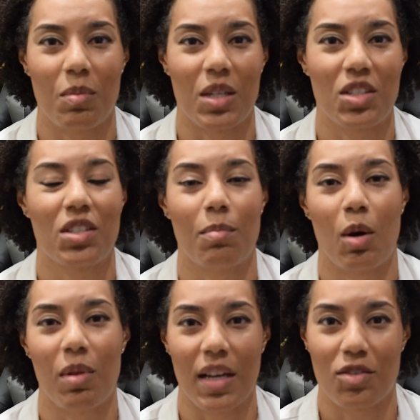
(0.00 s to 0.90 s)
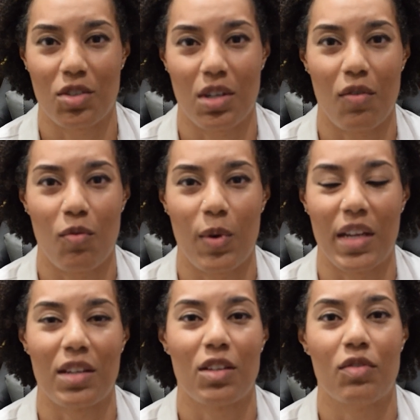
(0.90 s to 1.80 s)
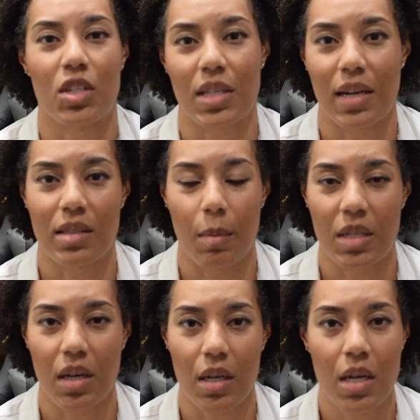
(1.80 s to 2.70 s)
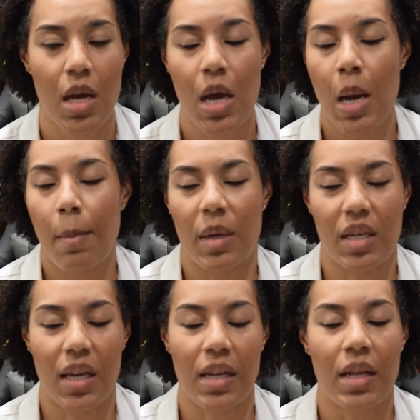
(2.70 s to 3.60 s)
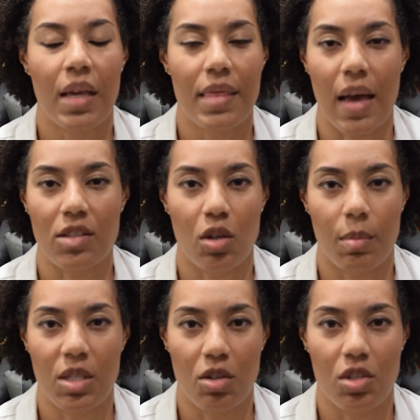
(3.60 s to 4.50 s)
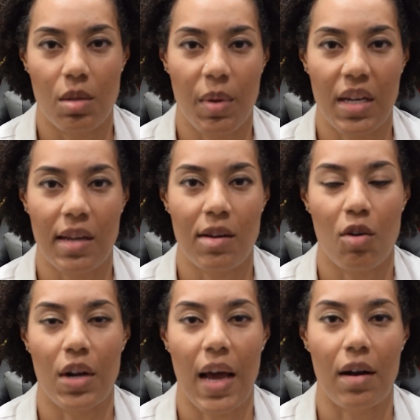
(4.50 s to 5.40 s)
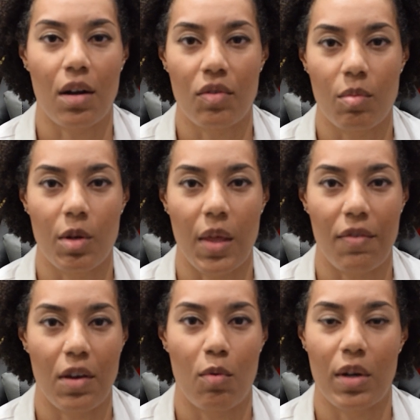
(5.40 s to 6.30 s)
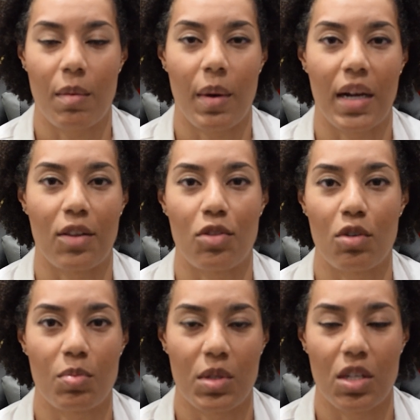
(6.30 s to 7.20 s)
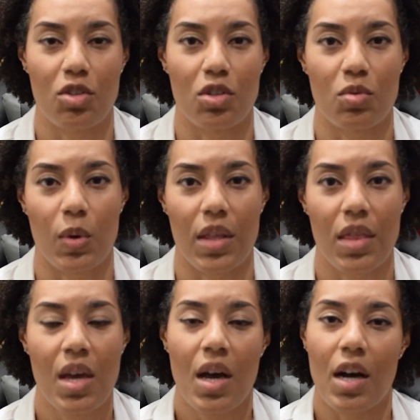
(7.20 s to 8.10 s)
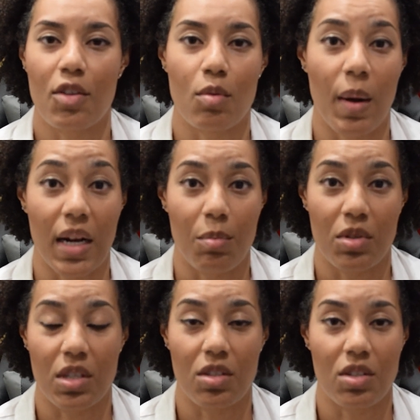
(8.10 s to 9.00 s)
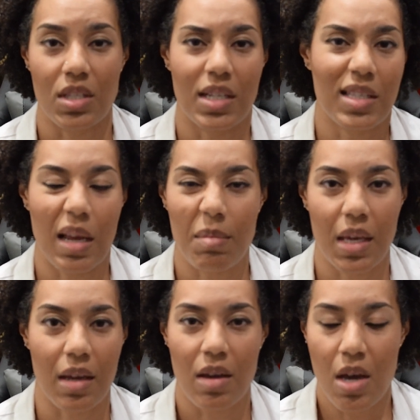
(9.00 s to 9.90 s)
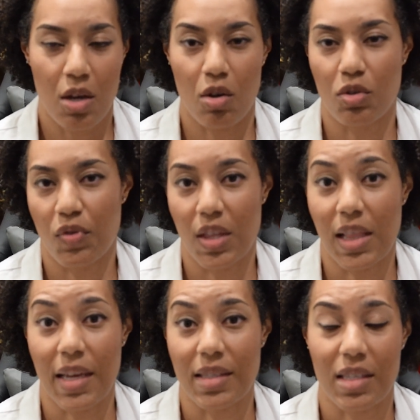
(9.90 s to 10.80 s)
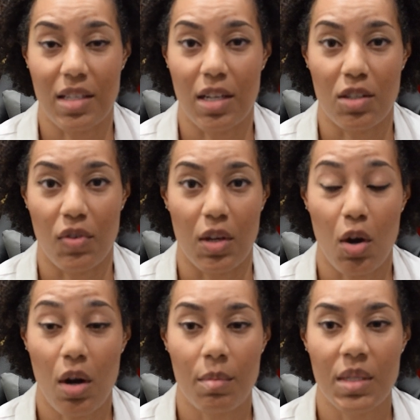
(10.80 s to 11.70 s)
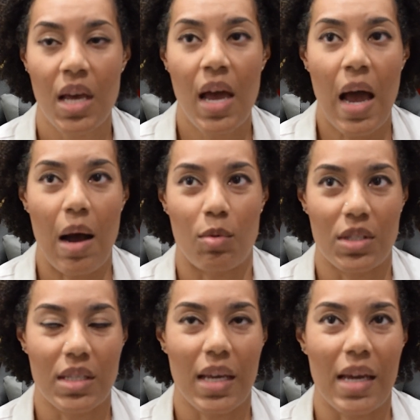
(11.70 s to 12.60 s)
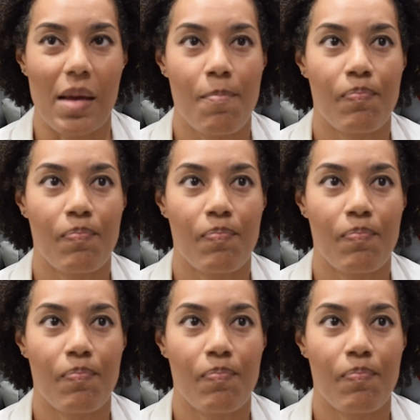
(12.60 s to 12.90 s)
much to mobilize yourself when you've just had a tummy tuck. But again, that's going to be surgeon dependent on how comfortable they feel with combining those procedures with other body procedures. And the same thing goes for the legs as it does for the arms. I would say